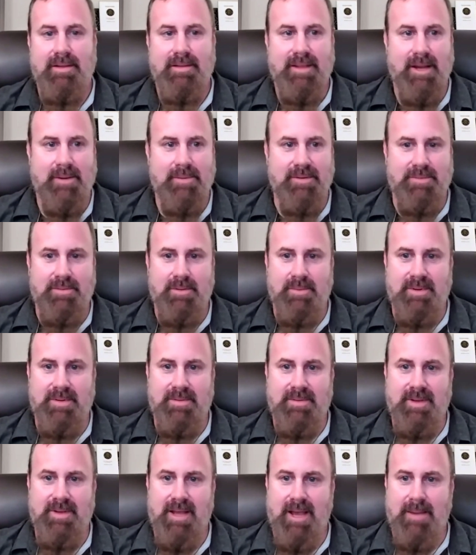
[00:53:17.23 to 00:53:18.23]
That was when we
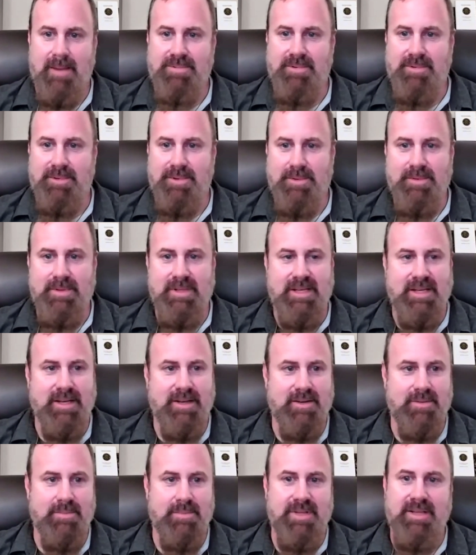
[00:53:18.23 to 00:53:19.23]
absolutely
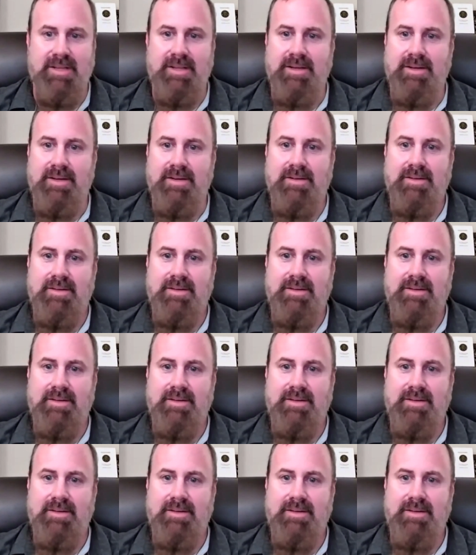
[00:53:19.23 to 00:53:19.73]
needed to be here.